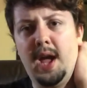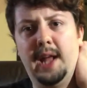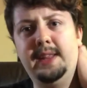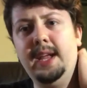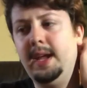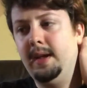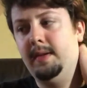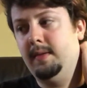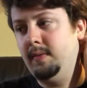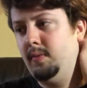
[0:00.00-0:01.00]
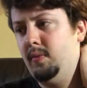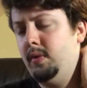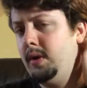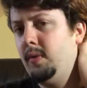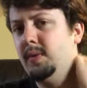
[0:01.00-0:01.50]
I
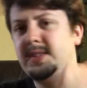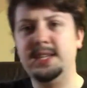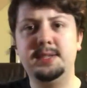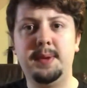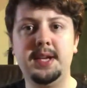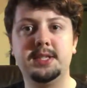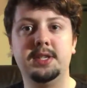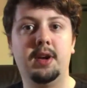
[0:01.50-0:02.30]
don't know, was that space?